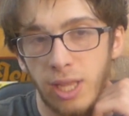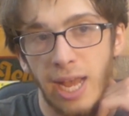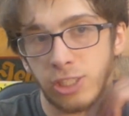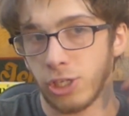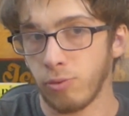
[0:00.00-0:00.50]

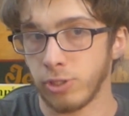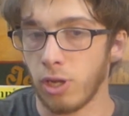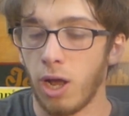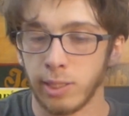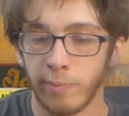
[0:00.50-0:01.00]
Last year was
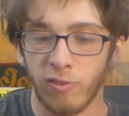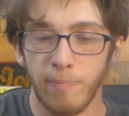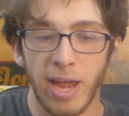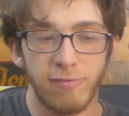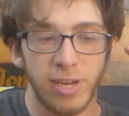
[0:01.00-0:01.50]
awesome for
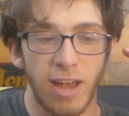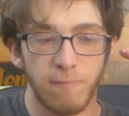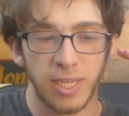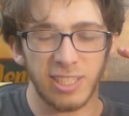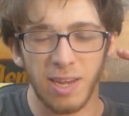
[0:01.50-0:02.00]

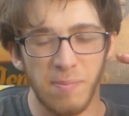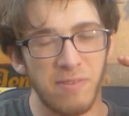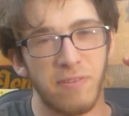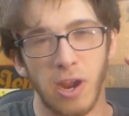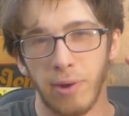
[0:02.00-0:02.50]
Medvedev, but it's going to
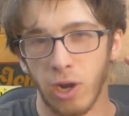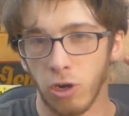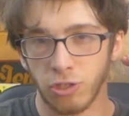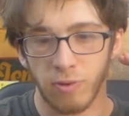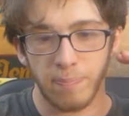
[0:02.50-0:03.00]
be very
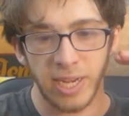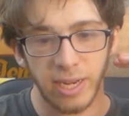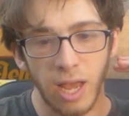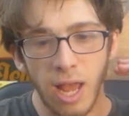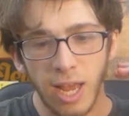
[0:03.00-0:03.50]
hard to
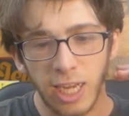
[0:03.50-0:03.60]
repeat,